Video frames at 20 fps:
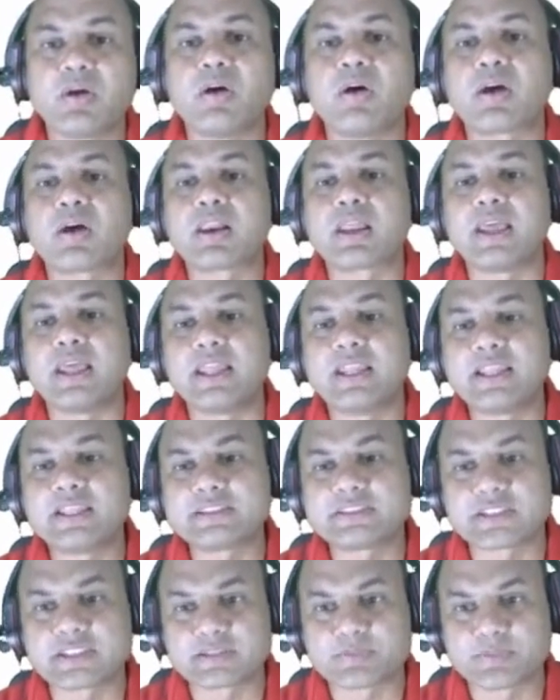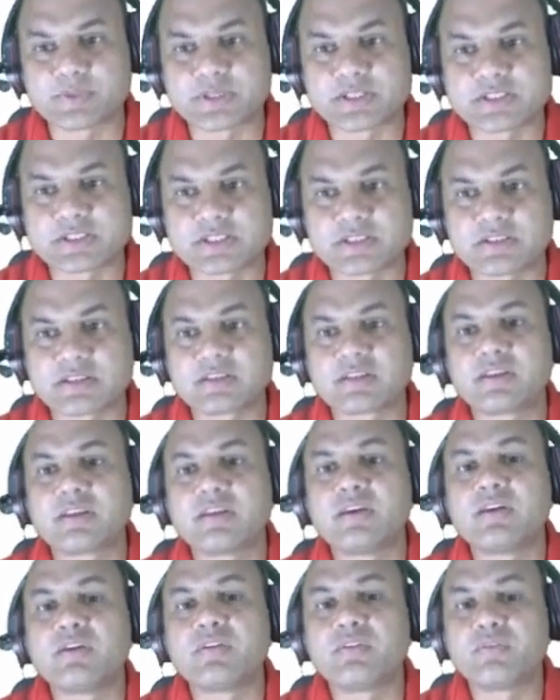or any suspension,
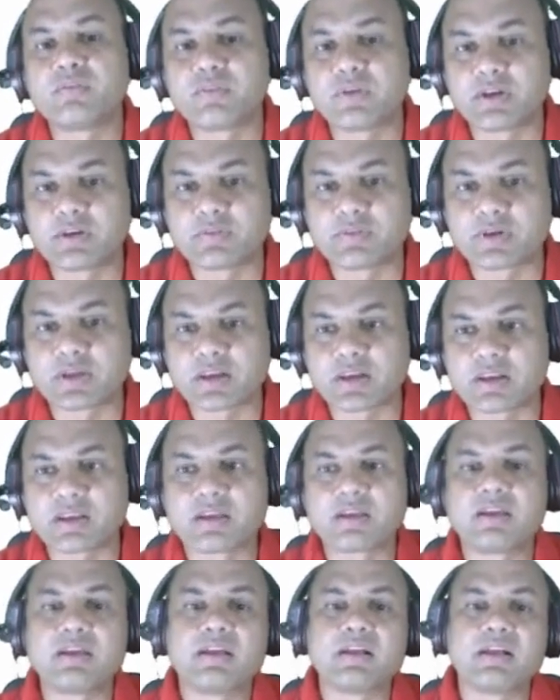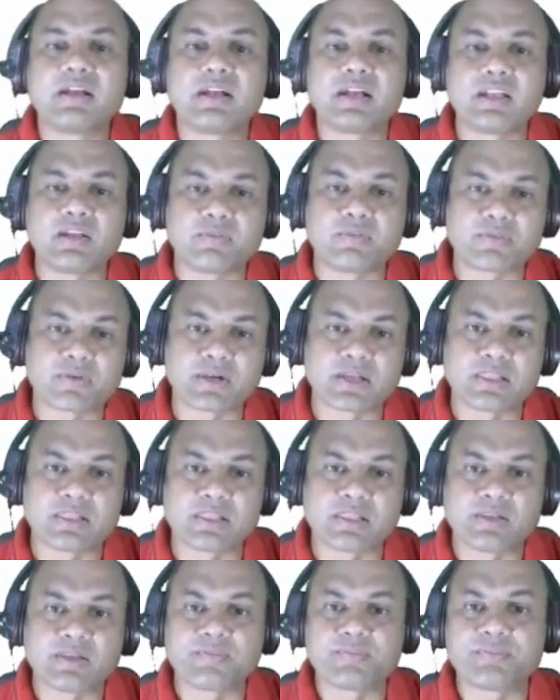waiver, deferral
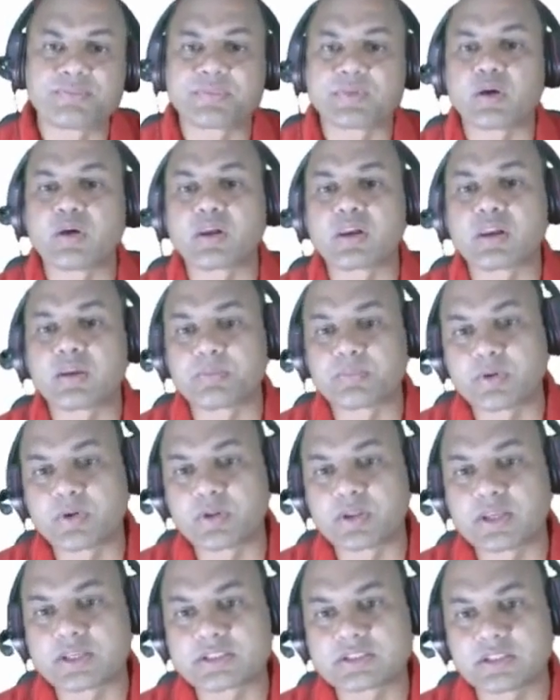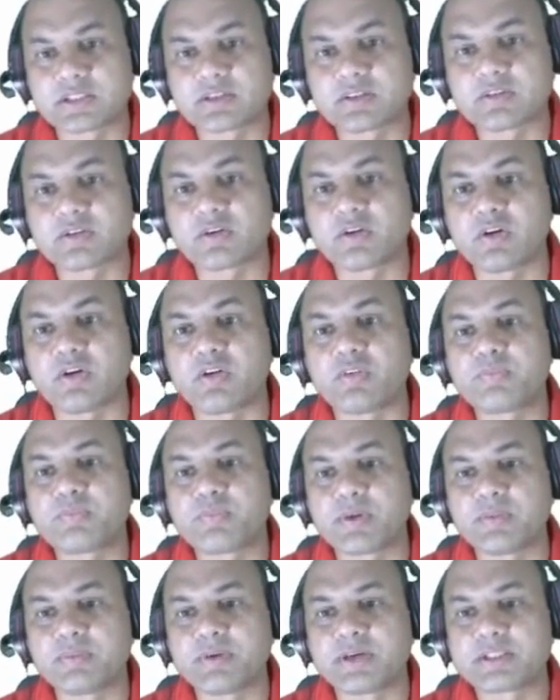or repudiation of
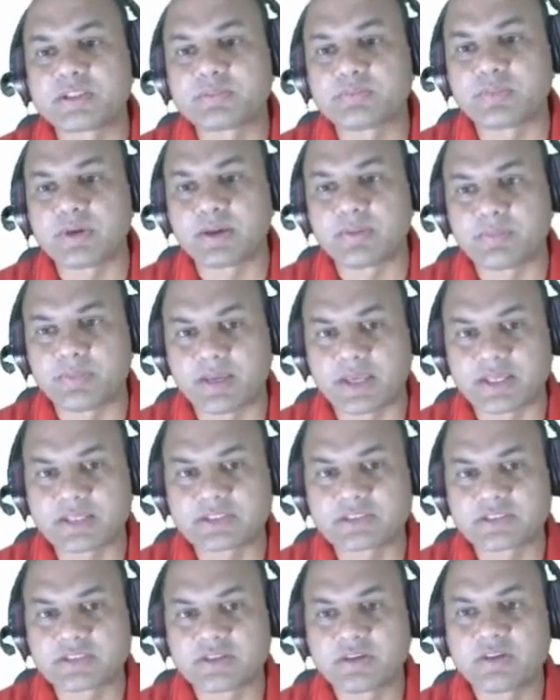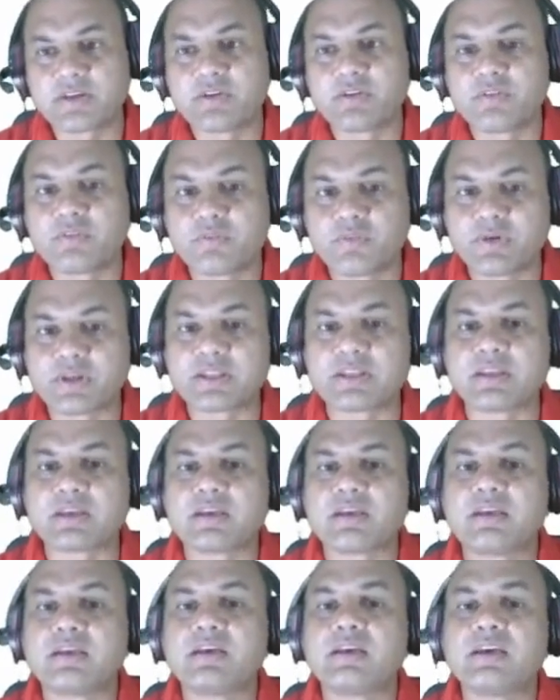payments by banks with
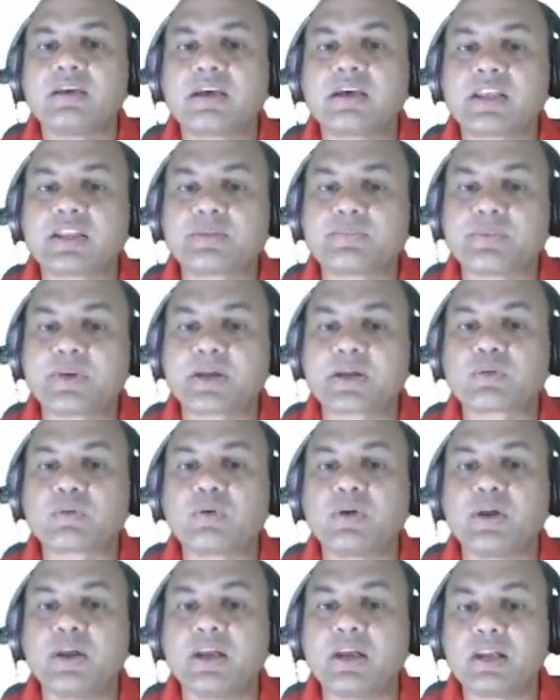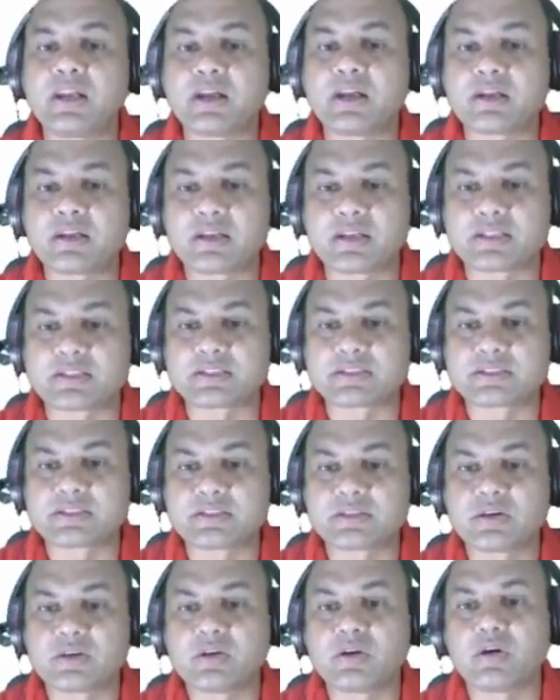respect to indebtedness
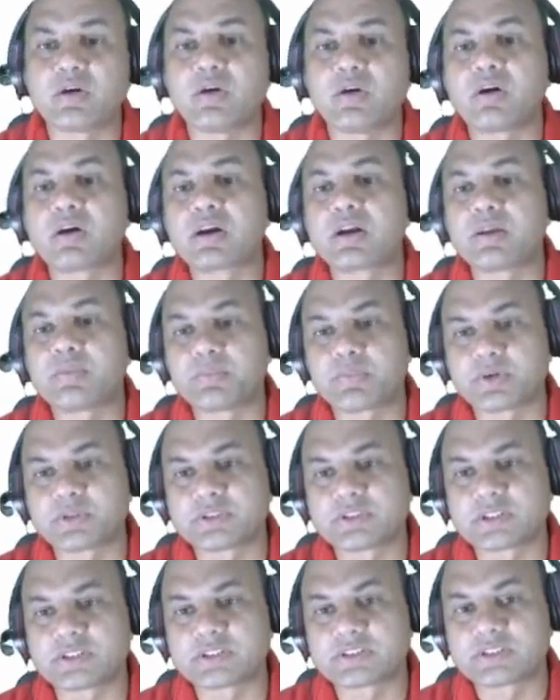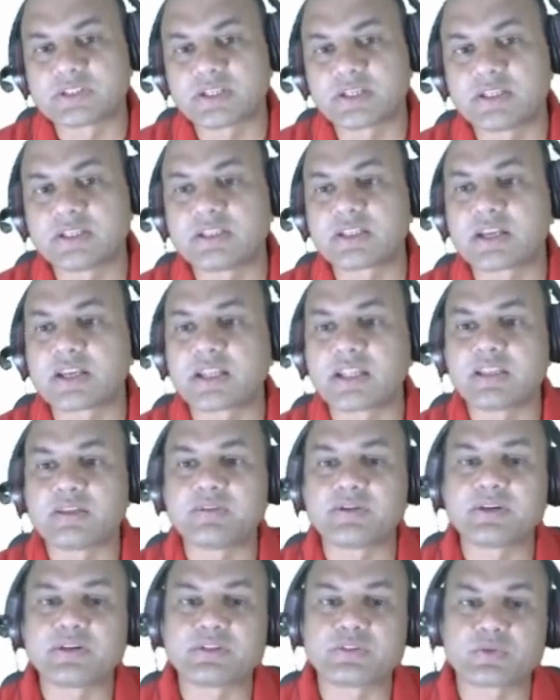or deposits in the
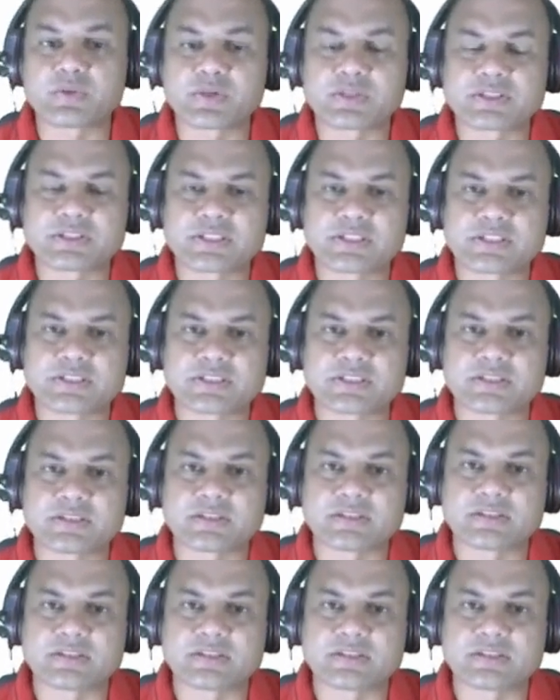relevant jurisdiction.